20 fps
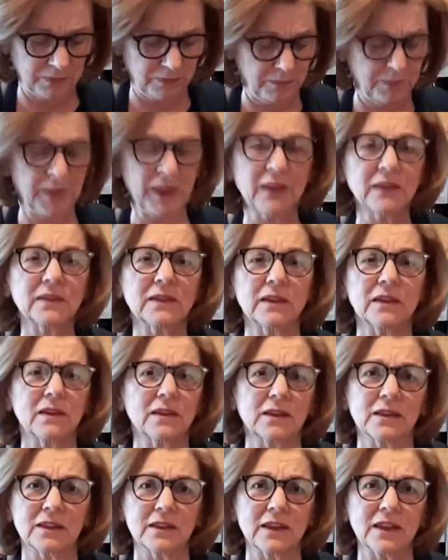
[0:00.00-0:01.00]

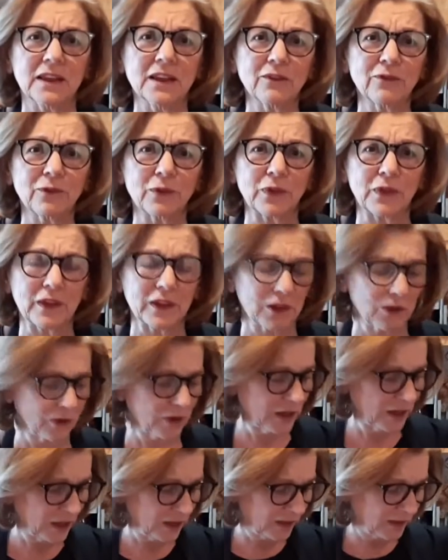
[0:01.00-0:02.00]
basically it for the
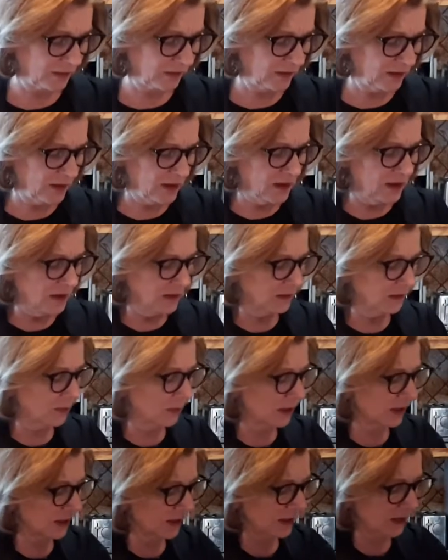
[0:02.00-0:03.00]
ingredients. So we're
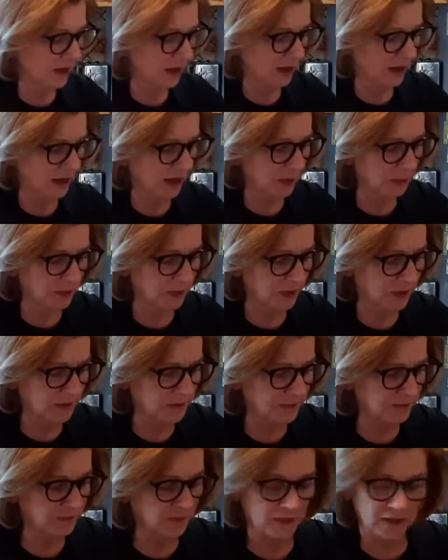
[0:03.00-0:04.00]
going to cut up
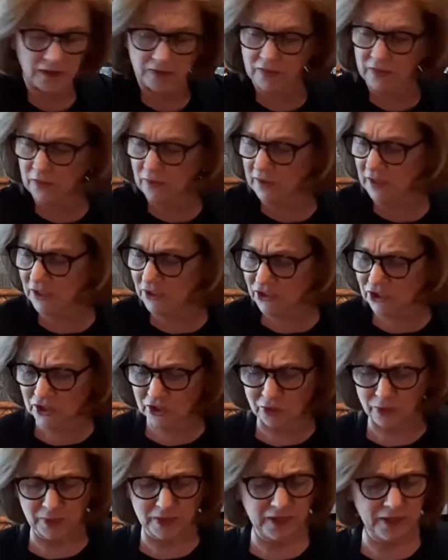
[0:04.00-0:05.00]
each
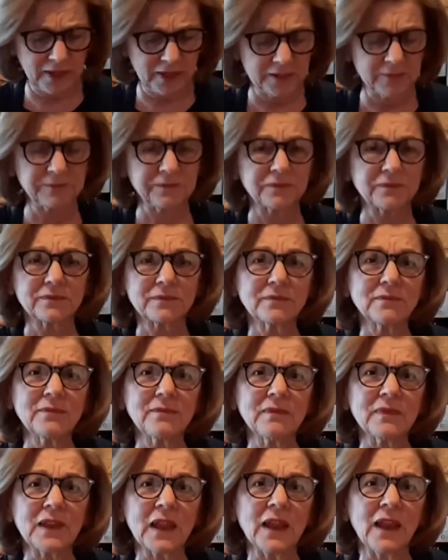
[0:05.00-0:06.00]
ingredient,
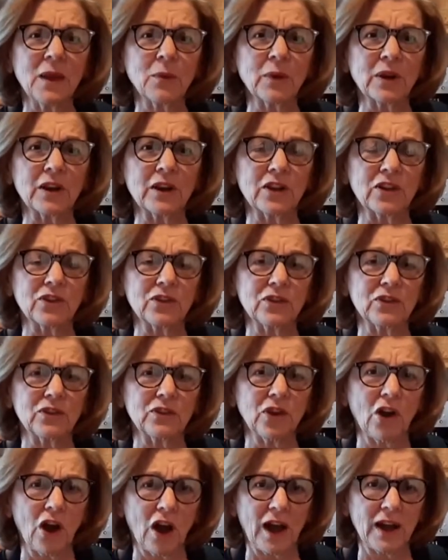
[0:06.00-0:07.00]
and we're going to
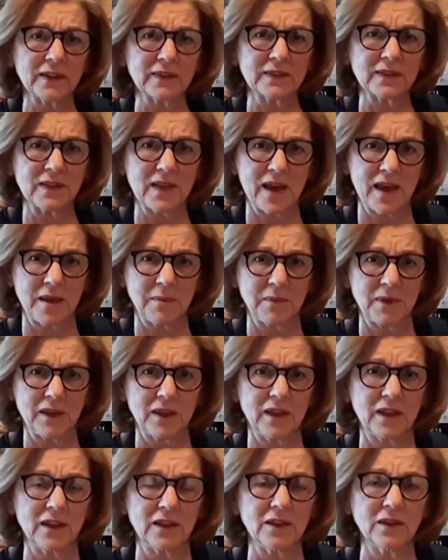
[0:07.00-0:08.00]
toss them
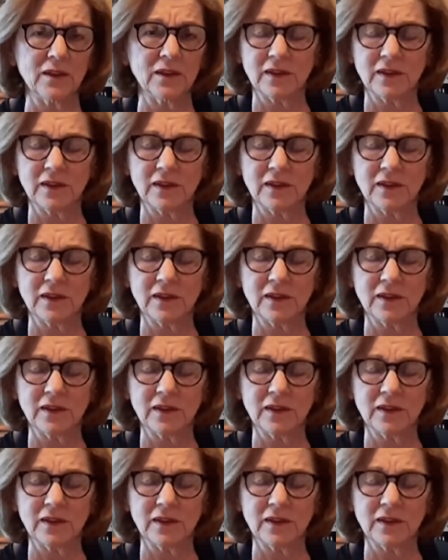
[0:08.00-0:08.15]
in.